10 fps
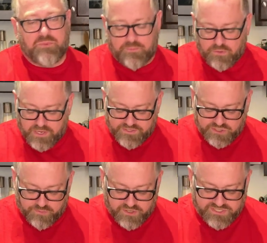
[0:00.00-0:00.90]
People get
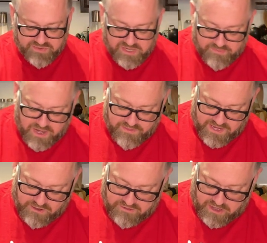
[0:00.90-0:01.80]
super intimidated by it. They
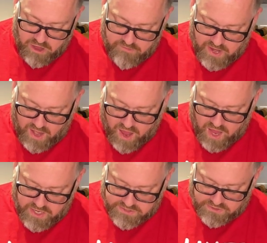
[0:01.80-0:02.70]
hear it, like, oh my
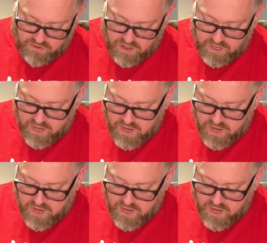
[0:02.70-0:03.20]
God, it's so hard.